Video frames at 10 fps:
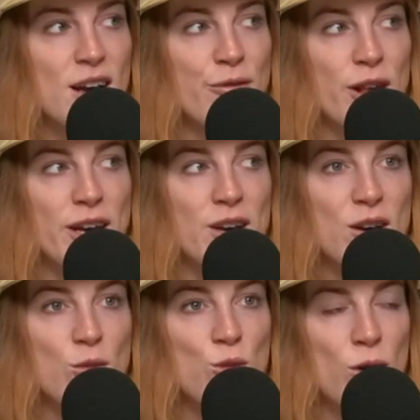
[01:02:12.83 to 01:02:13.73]
of like
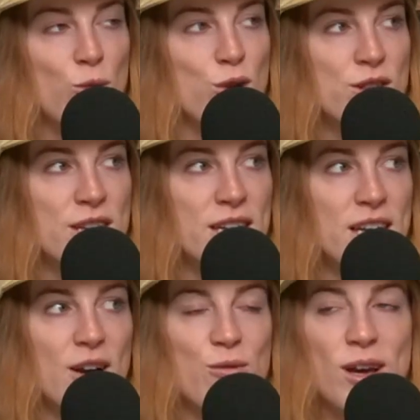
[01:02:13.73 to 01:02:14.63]
what we're
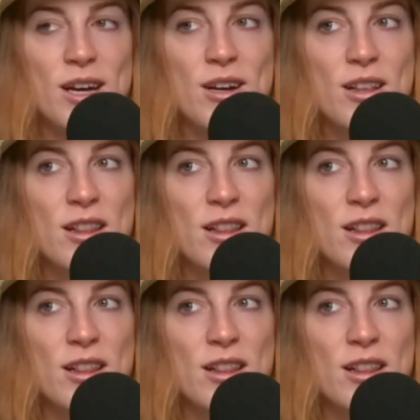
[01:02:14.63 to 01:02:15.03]
thinking of like